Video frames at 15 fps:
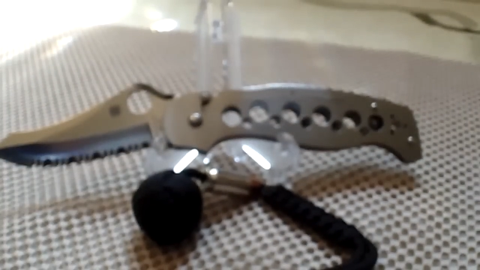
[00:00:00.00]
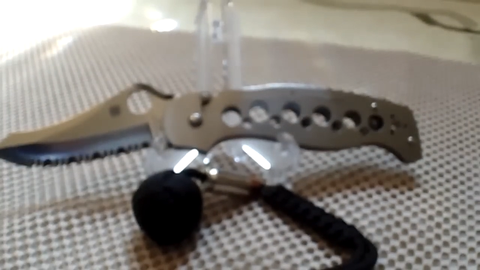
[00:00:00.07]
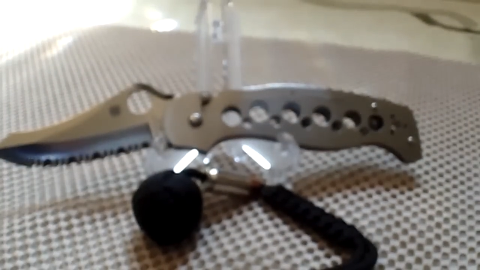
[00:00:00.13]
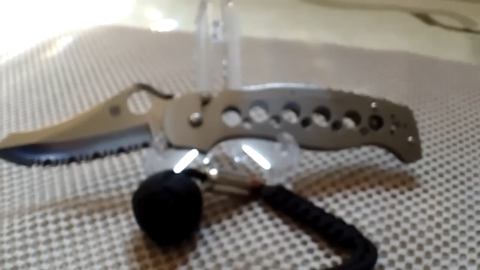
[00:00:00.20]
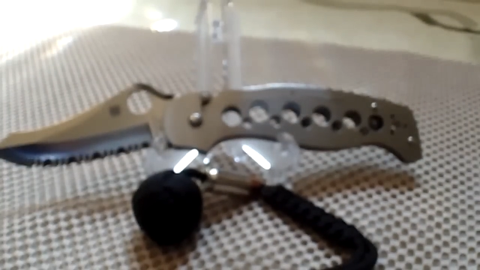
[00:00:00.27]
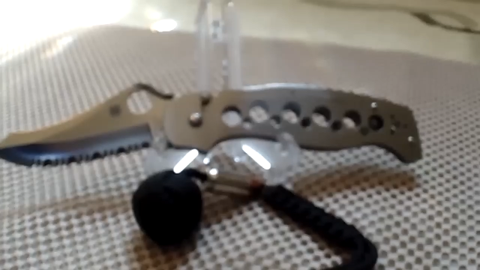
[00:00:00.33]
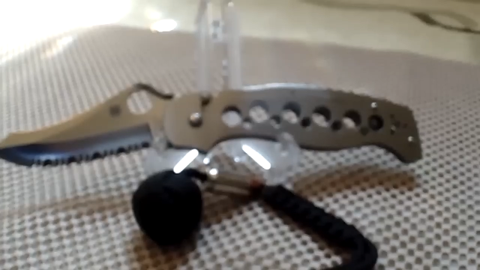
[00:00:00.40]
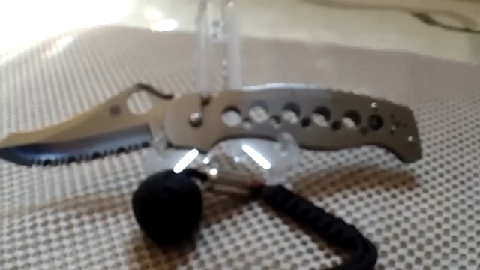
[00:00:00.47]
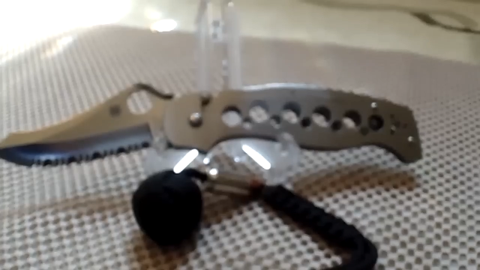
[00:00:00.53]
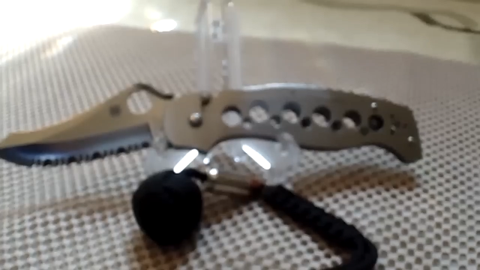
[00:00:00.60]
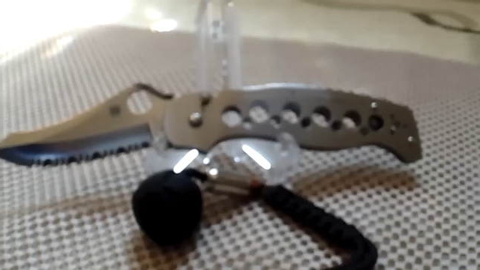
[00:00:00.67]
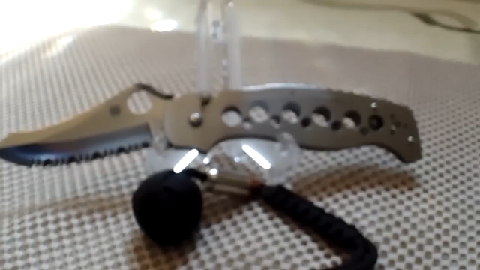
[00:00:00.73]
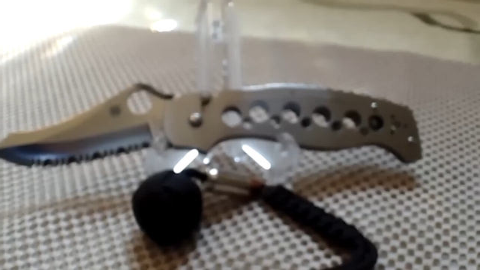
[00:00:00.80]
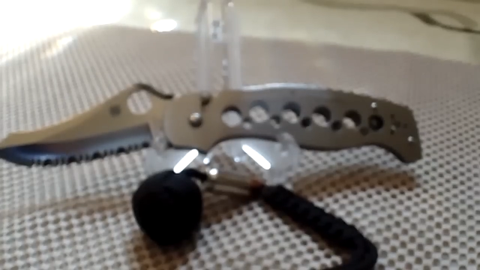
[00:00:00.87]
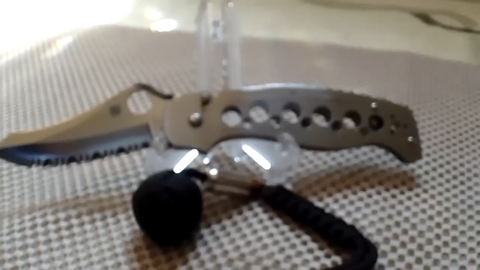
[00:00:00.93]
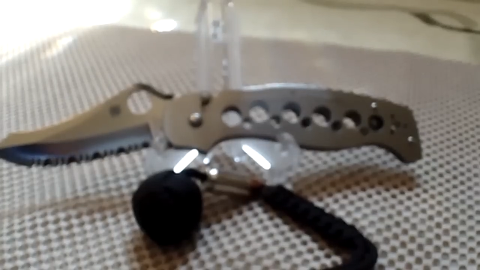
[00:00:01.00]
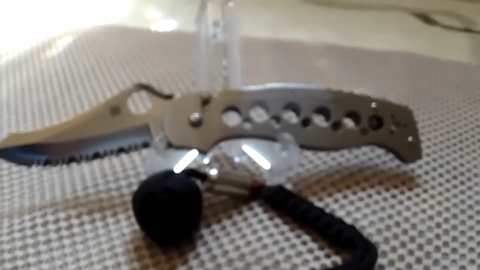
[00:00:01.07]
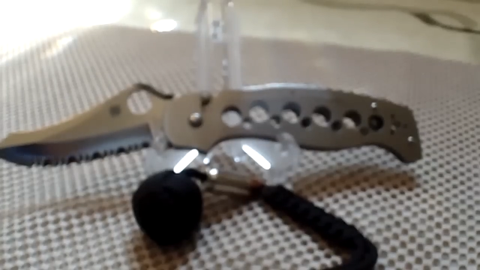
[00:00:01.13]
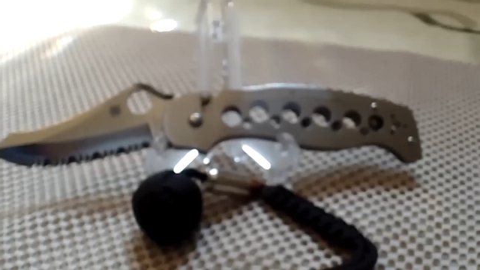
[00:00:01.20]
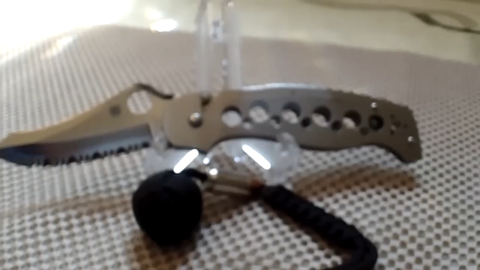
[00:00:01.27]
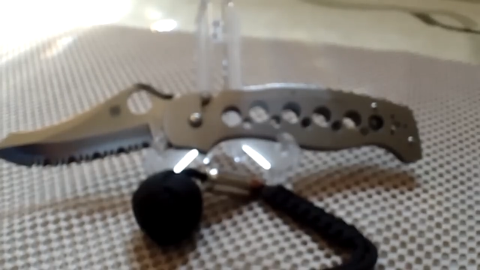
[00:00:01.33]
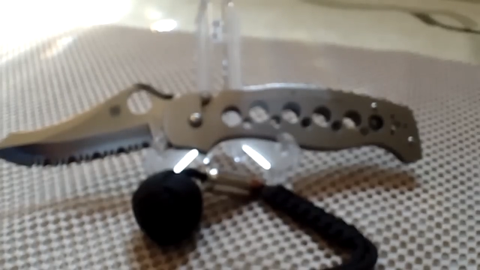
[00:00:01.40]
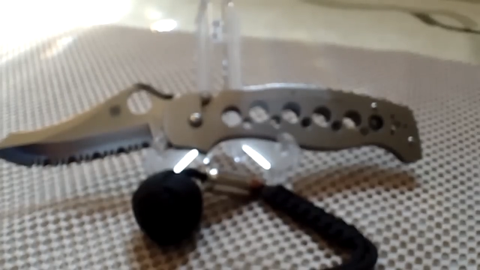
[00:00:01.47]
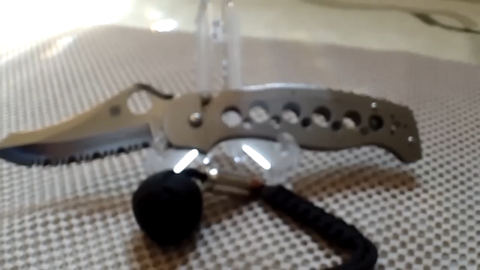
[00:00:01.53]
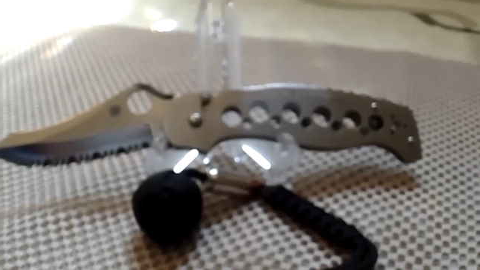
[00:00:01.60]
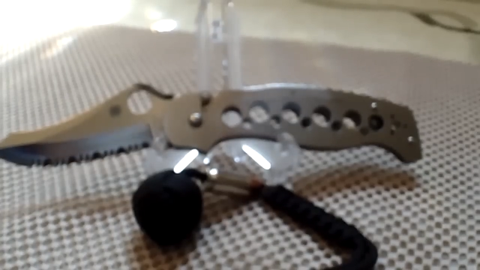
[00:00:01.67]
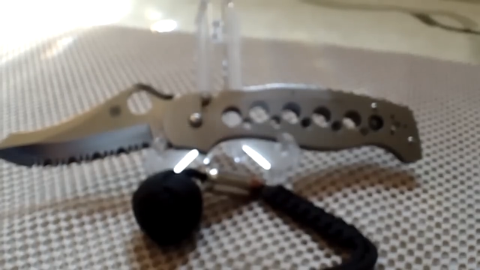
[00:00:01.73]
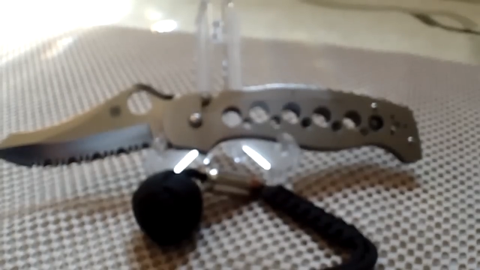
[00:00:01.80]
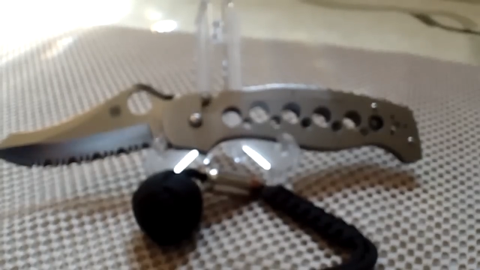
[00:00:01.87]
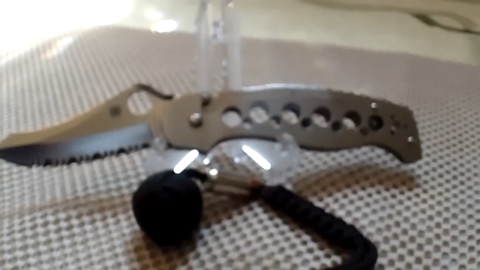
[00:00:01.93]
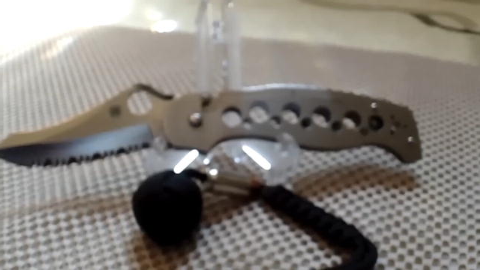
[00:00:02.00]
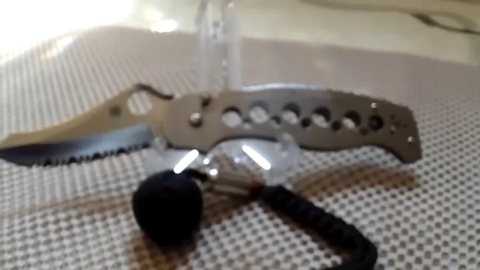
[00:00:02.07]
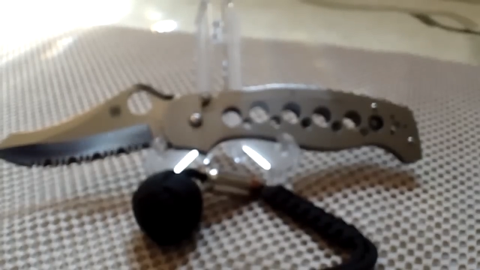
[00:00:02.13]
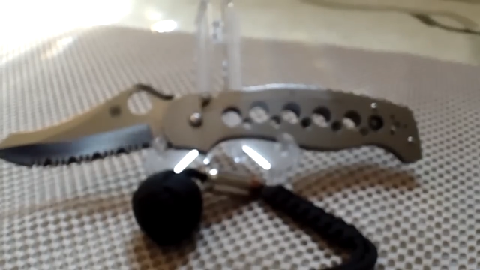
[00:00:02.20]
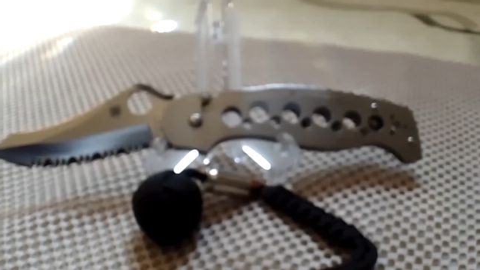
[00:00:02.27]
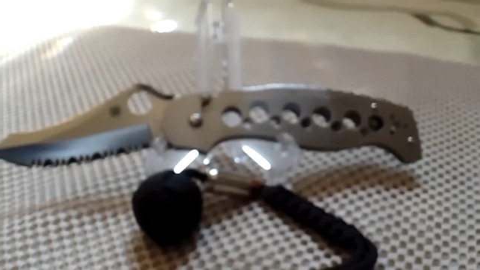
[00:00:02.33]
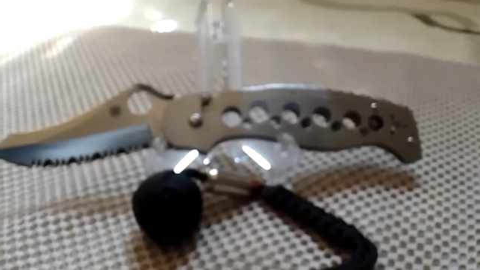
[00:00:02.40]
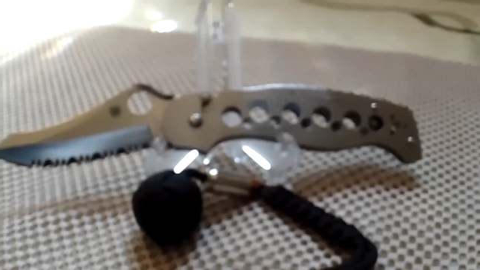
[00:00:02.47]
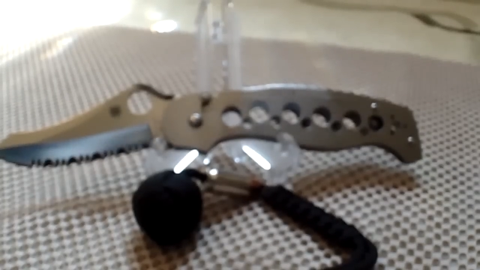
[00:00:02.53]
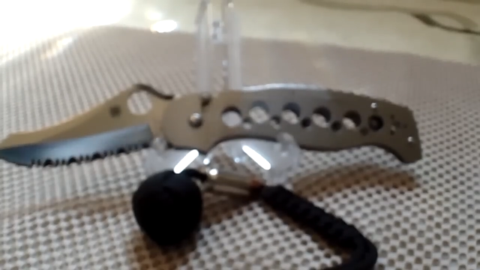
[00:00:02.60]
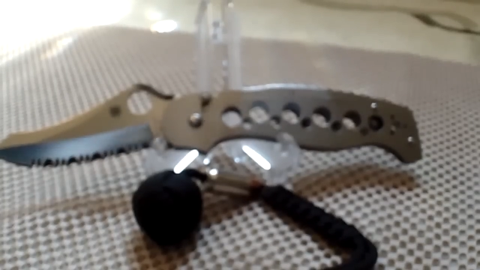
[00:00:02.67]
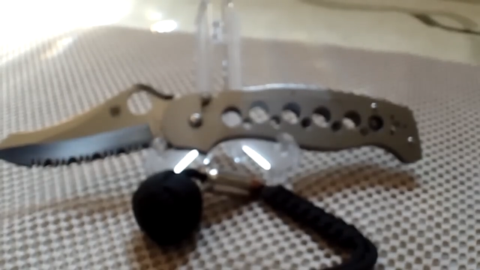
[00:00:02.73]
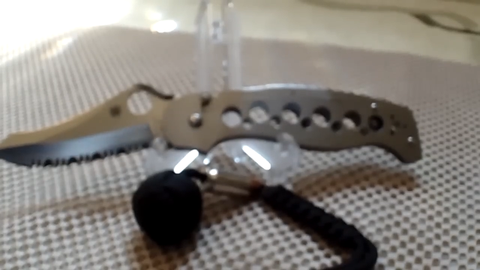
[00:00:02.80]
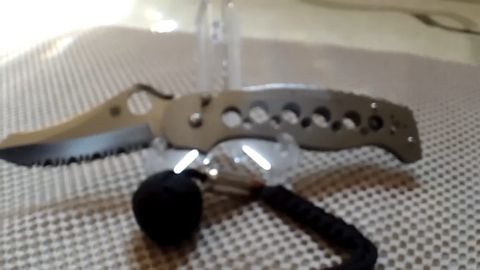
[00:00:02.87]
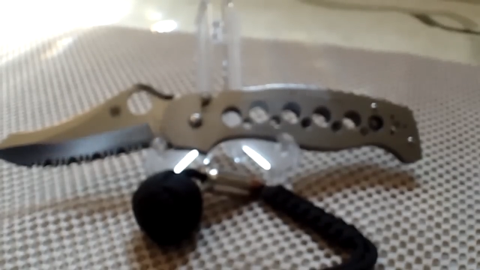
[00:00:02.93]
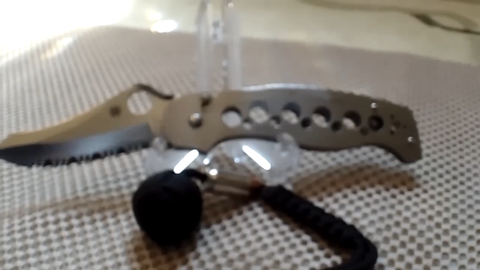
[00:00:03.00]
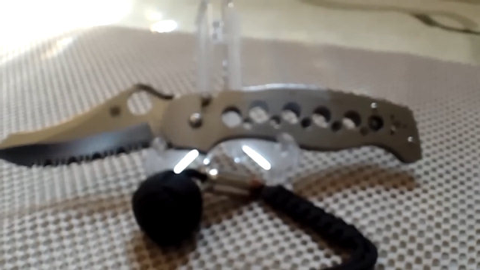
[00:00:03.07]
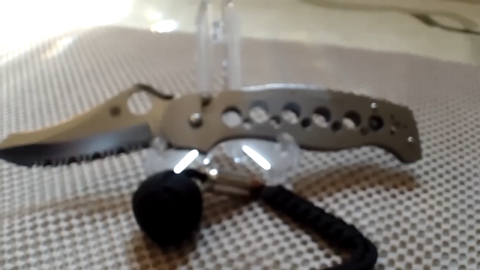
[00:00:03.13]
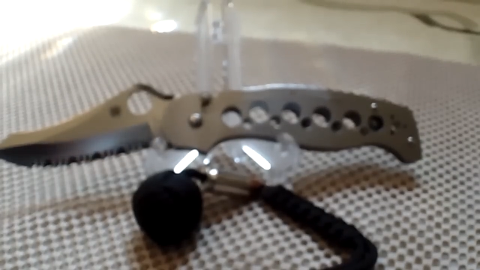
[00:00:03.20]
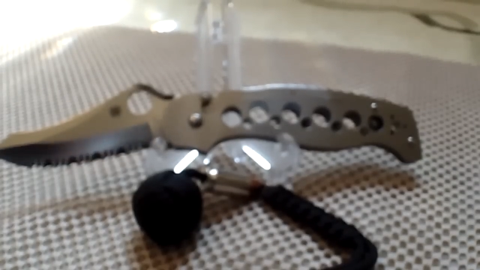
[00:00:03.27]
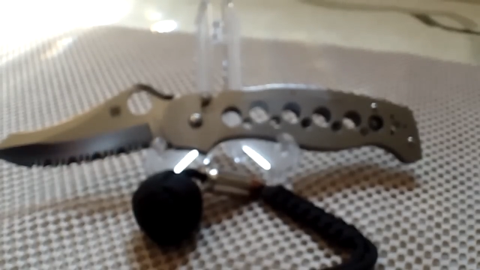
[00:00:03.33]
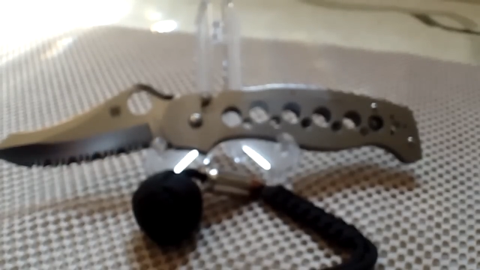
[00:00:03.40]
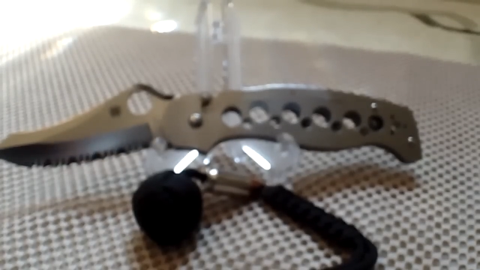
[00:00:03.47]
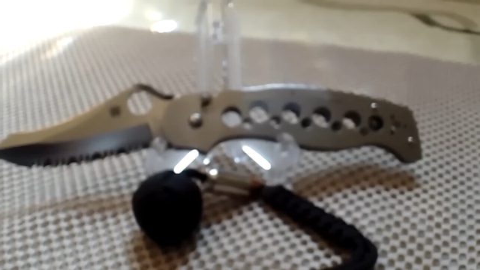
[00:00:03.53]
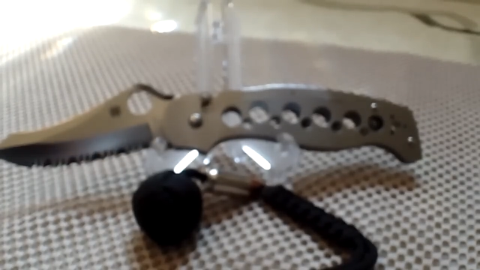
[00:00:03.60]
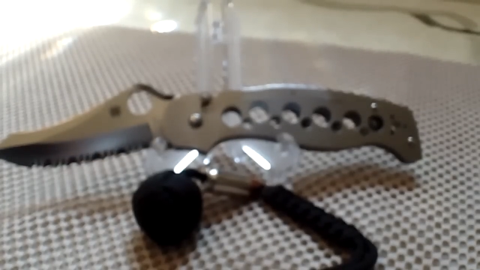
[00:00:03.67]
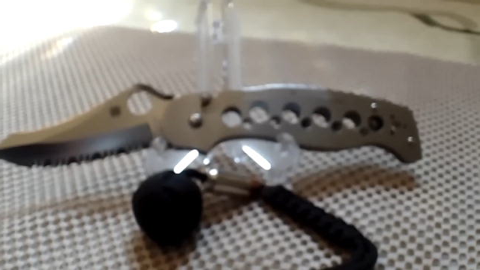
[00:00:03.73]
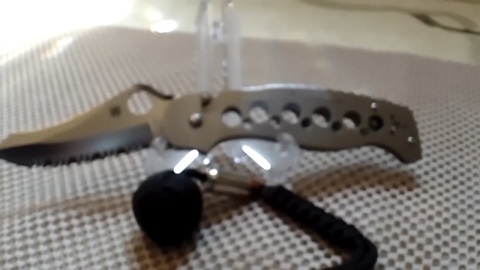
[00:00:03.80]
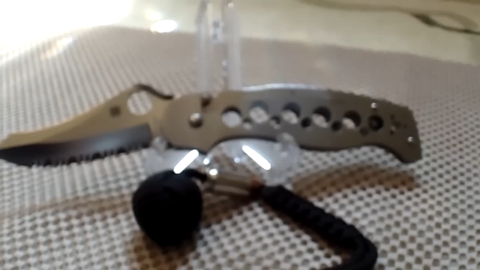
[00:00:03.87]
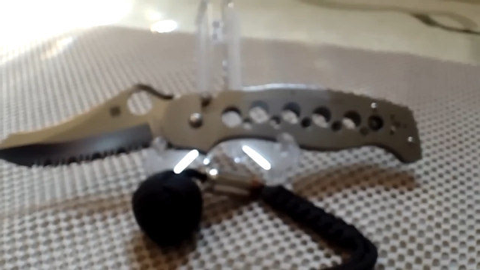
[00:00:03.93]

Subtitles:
Nobody's mouth can be seen.